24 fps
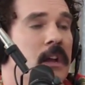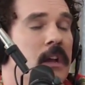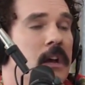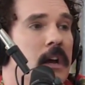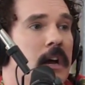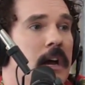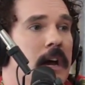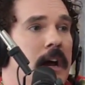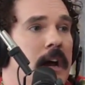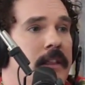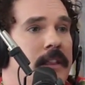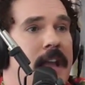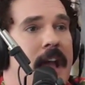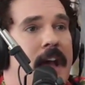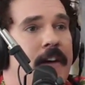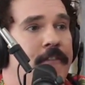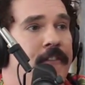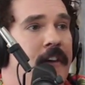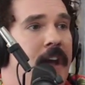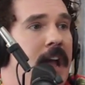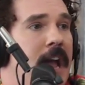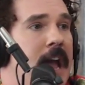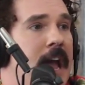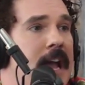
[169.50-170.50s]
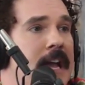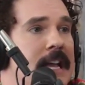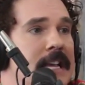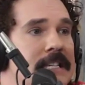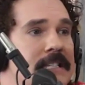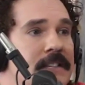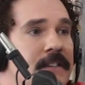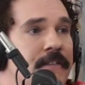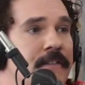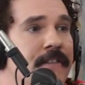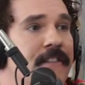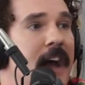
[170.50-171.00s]
The FAA
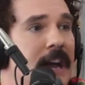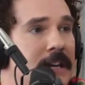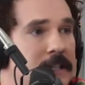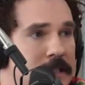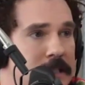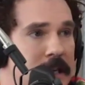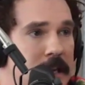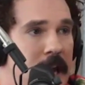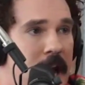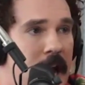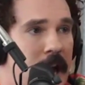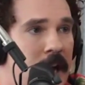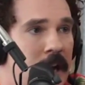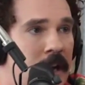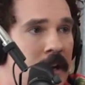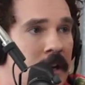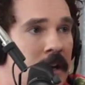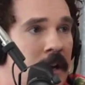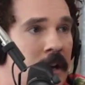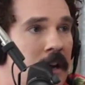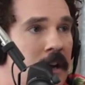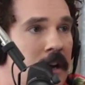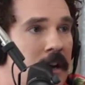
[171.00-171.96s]
is investigating.